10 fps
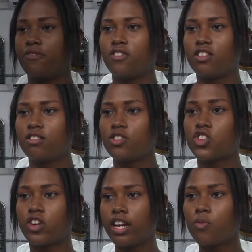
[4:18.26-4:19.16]
me feel
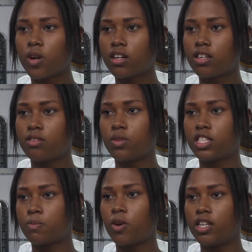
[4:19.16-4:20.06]
great working with
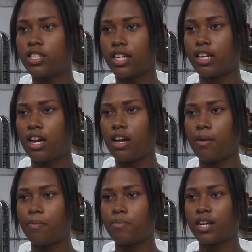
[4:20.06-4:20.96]
this project
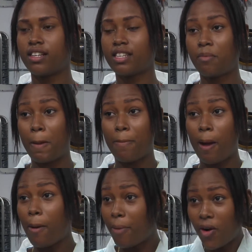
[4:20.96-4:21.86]
because
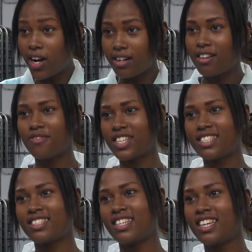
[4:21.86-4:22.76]
I'm a part of this
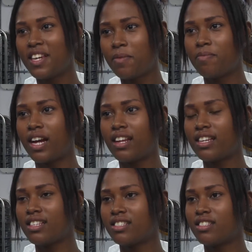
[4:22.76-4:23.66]
team that
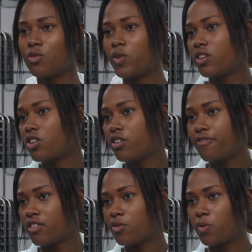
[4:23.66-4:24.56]
is doing good
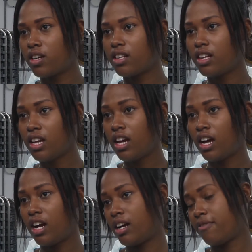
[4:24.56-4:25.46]
for the world
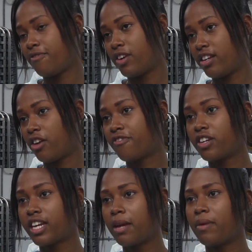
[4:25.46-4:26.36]
right now for
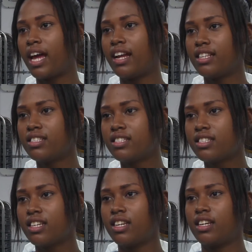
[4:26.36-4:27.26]
the Cayman Islands,
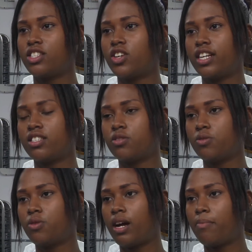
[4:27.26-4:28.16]
trying to
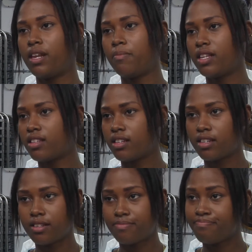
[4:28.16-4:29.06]
limit
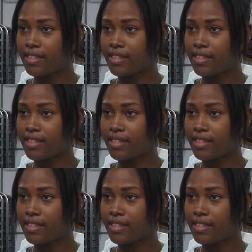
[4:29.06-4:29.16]
the